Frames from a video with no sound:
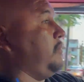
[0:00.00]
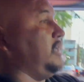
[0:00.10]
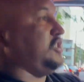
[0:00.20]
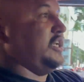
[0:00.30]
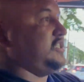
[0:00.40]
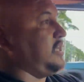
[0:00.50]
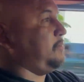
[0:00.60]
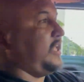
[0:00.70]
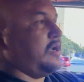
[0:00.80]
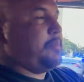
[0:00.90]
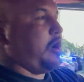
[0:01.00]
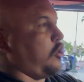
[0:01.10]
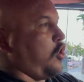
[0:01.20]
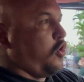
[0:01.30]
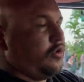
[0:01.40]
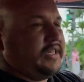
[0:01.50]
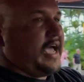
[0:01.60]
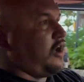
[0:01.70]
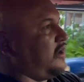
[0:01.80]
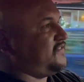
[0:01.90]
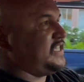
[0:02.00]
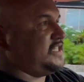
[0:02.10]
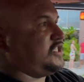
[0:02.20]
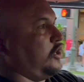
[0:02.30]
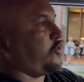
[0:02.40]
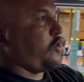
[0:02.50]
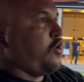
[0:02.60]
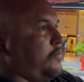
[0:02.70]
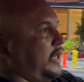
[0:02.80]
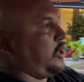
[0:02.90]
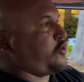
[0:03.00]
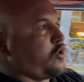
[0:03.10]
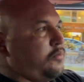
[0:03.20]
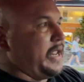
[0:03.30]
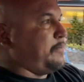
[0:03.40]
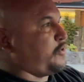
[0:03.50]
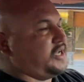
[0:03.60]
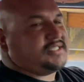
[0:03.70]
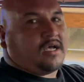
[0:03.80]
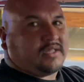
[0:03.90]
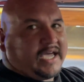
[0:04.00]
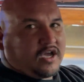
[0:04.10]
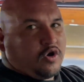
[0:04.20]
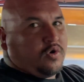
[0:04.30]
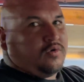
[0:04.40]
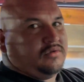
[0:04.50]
It's just something about gold that offsets the chrome, and the chrome that brings out that gold.